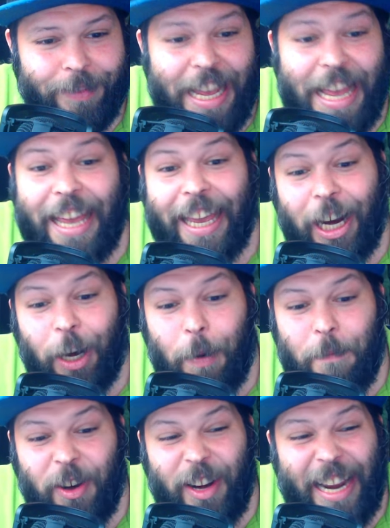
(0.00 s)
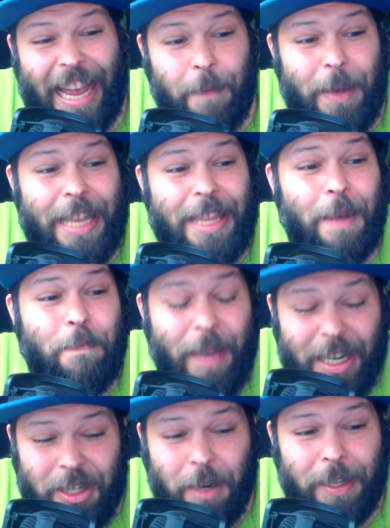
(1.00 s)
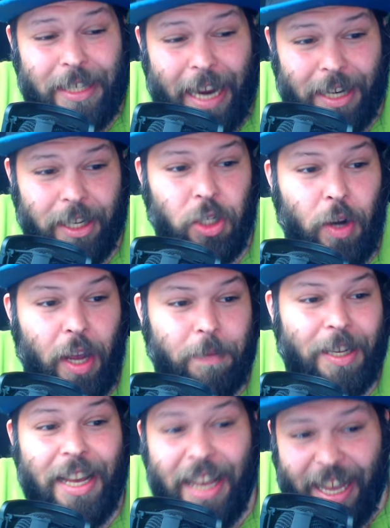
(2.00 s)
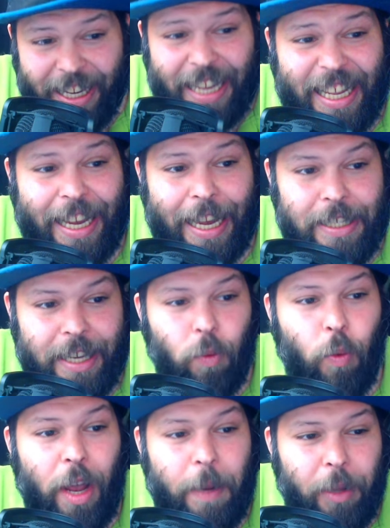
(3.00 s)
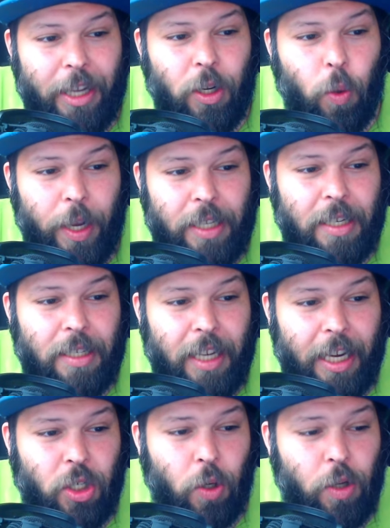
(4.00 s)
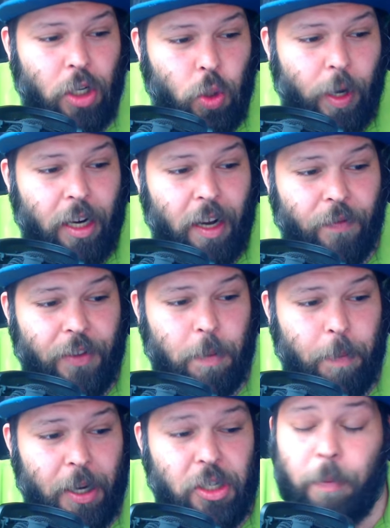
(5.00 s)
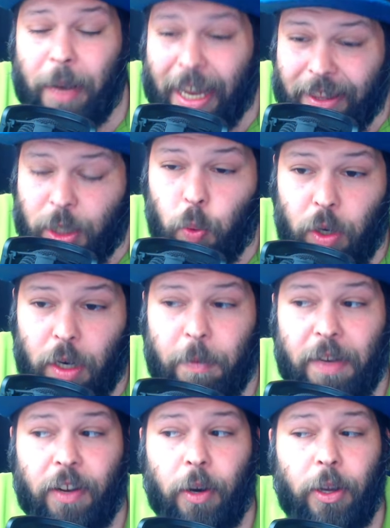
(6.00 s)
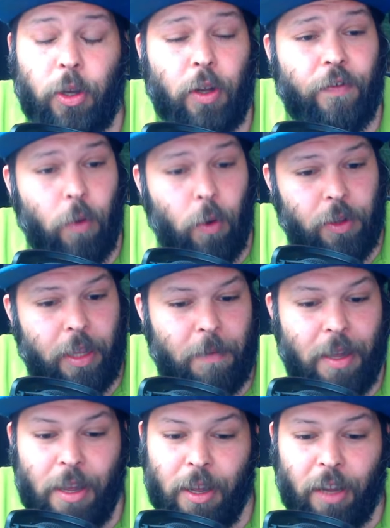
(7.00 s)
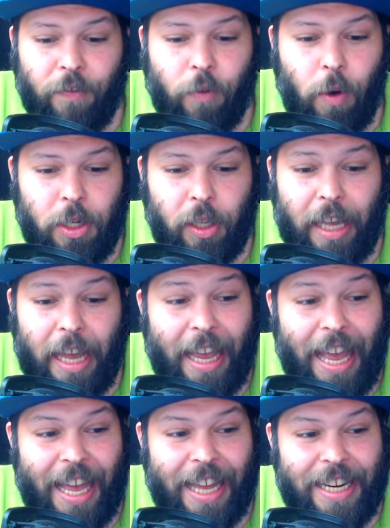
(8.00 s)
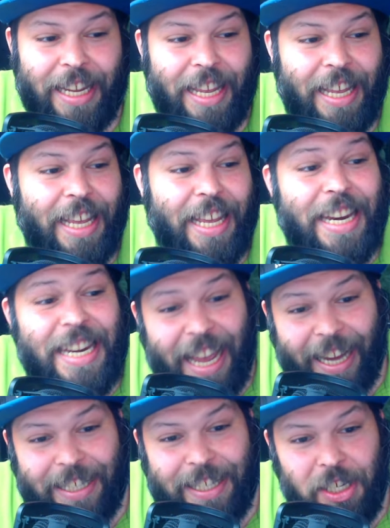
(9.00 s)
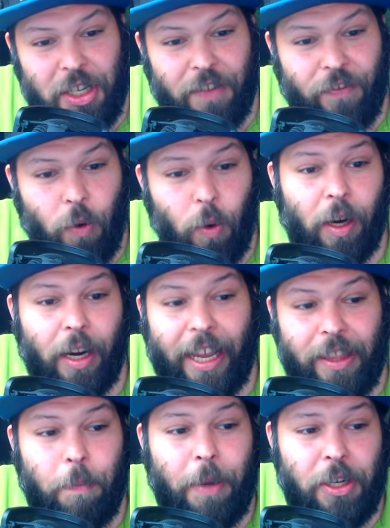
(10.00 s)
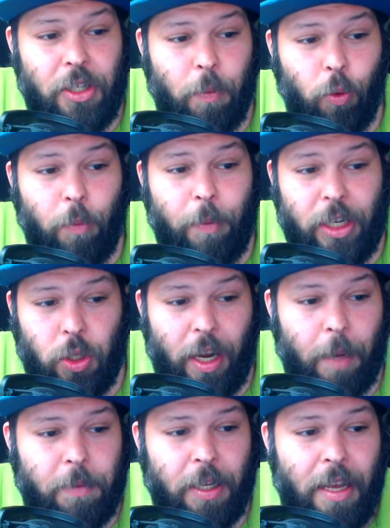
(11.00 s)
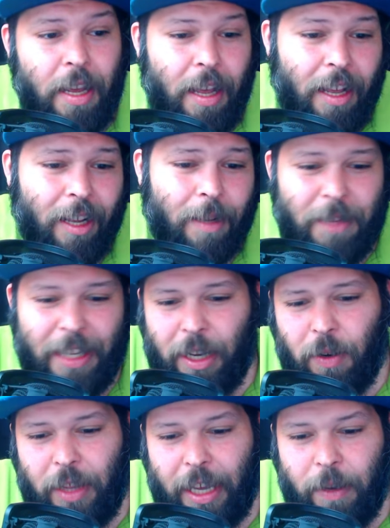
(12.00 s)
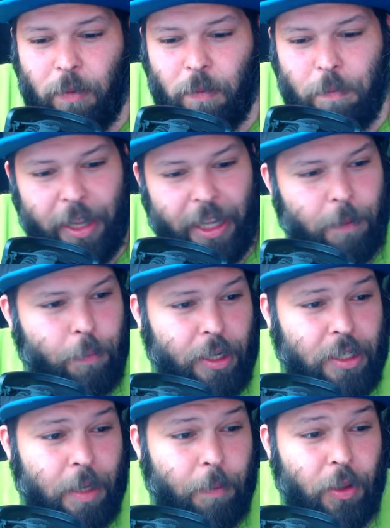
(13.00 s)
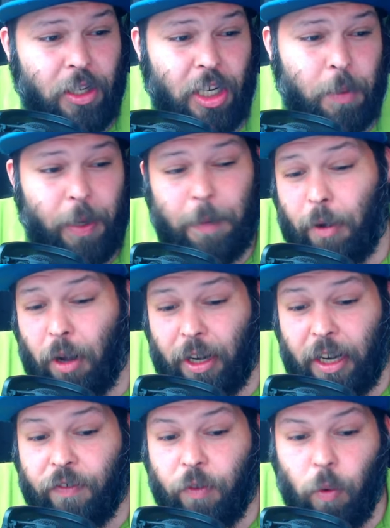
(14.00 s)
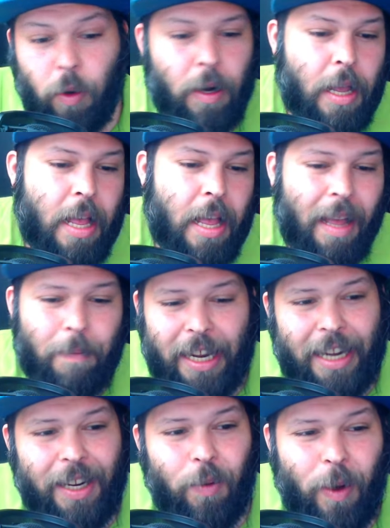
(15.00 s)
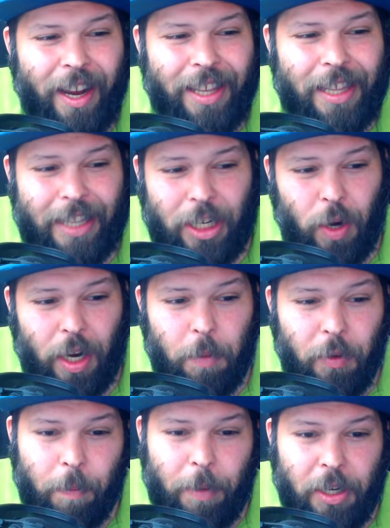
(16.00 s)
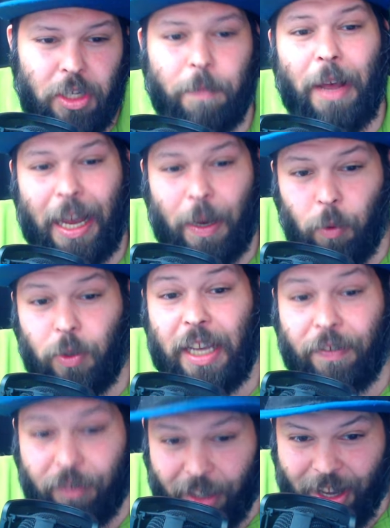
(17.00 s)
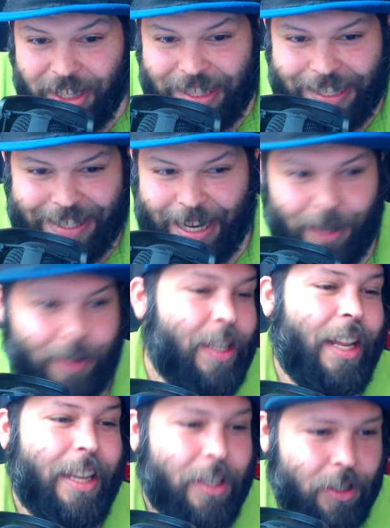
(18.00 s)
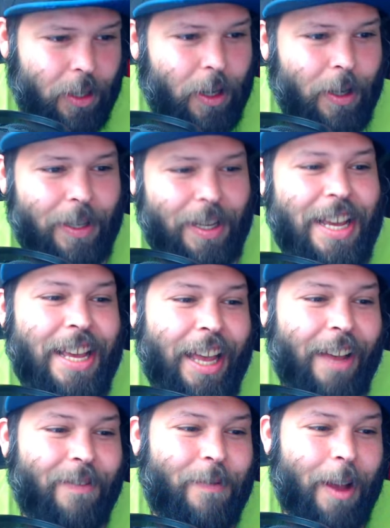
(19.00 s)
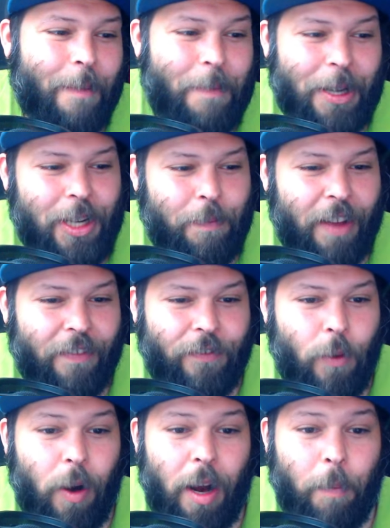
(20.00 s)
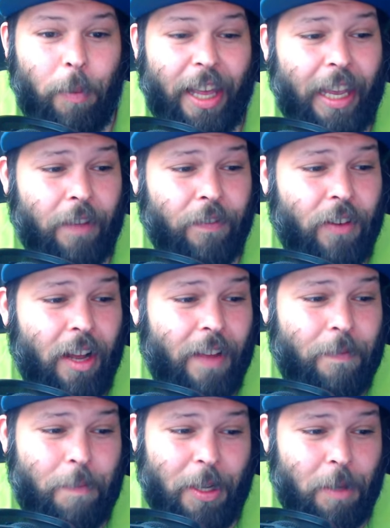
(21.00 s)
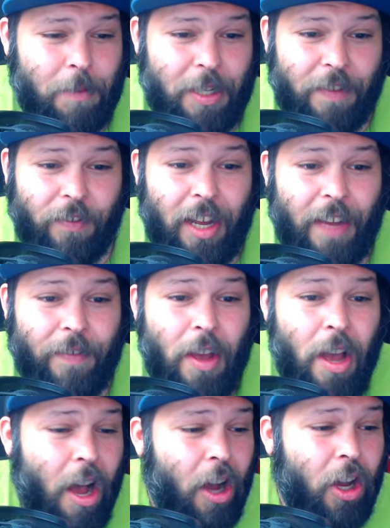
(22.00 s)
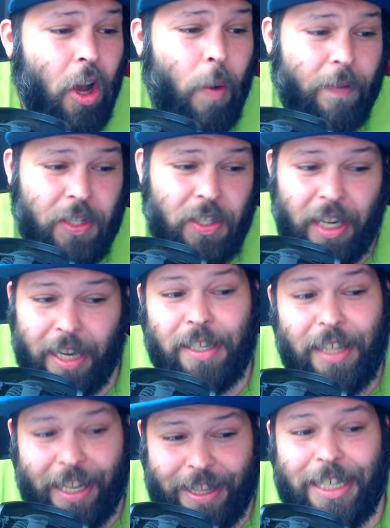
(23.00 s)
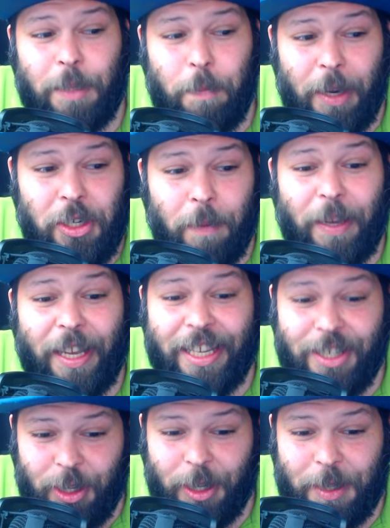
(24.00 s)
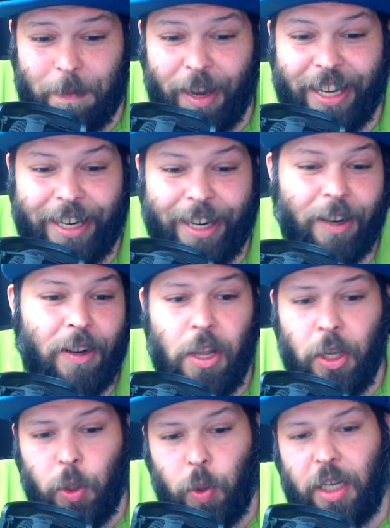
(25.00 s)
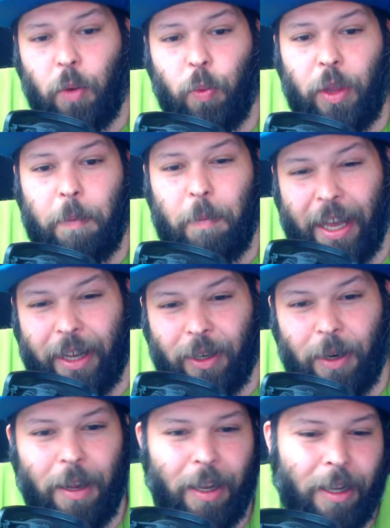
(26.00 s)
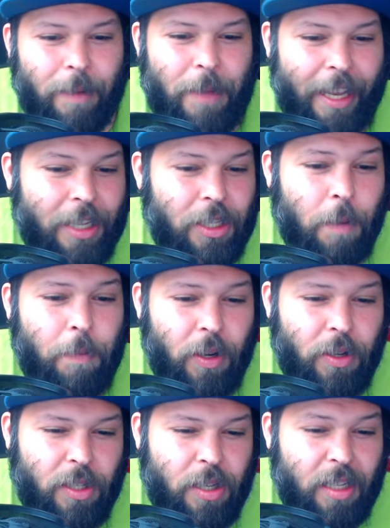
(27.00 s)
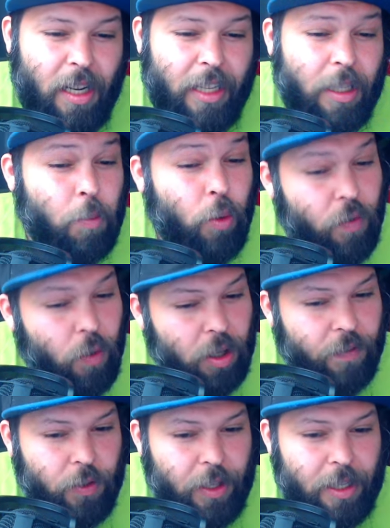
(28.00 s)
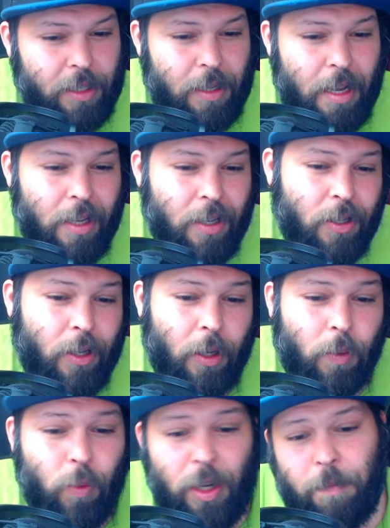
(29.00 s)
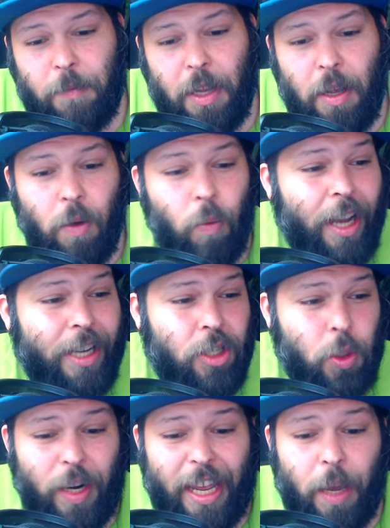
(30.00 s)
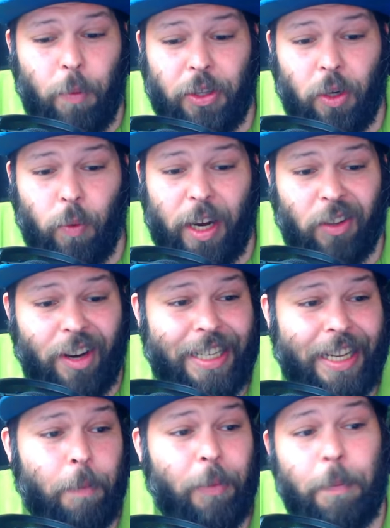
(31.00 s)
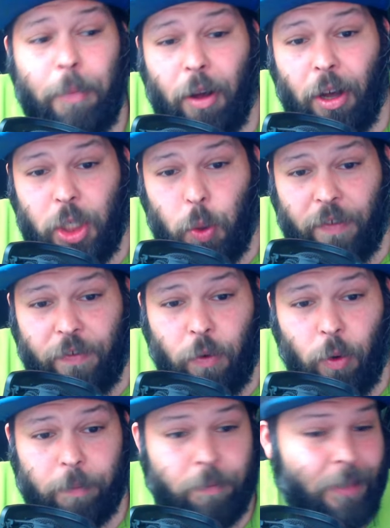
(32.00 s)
Here, I'm very happy. The bishop is actually trapped. Again, I said, white played queen to d2 to trade off this bishop, and this would have been very good for them. Unfortunately, I had knight to g4, and the bishop will be trapped. Here, they played it pretty simple. They just played pawn f4, but any way that they try to move the bishop, I will definitely hunt it down like a dog. Bishop f4, I'll play e5. Bishop g5, I'll go f6. Like, this bishop is just mine here. So it didn't really matter. I guess computer just doesn't like the move order for this. So, well, white just went ahead with their regular idea and played pawn to f4.